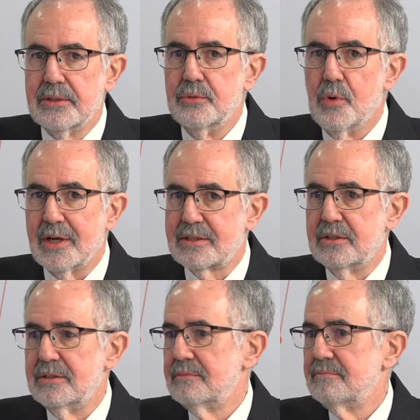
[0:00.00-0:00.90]

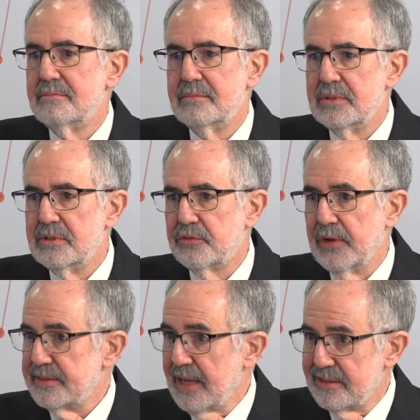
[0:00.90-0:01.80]
Water is
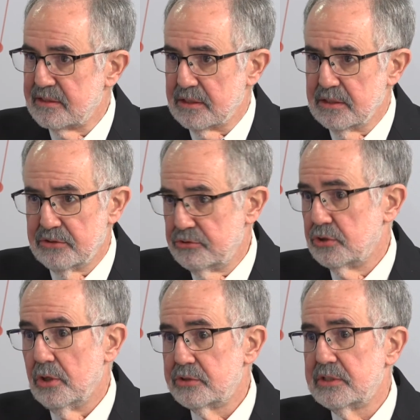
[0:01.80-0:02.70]
fantastic. The
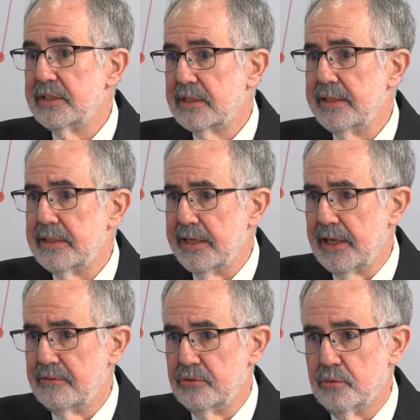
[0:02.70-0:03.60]
results that they
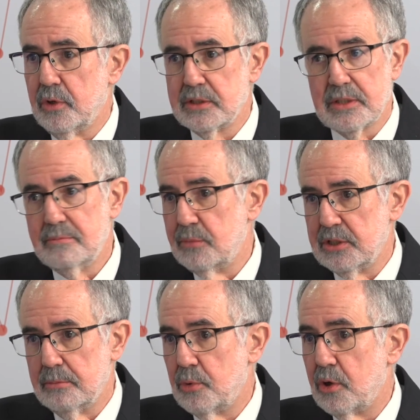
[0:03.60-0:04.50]
have in water
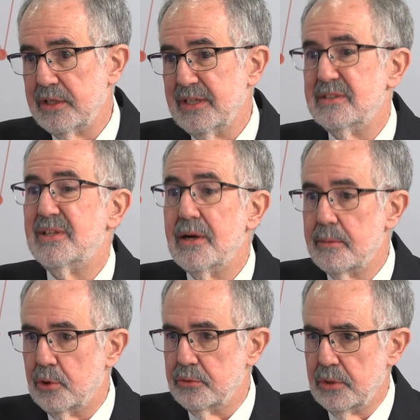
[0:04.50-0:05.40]
are more than
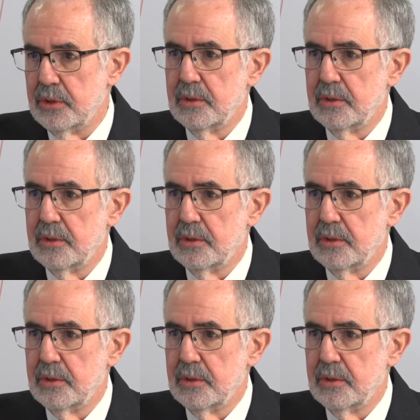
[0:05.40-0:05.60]
double,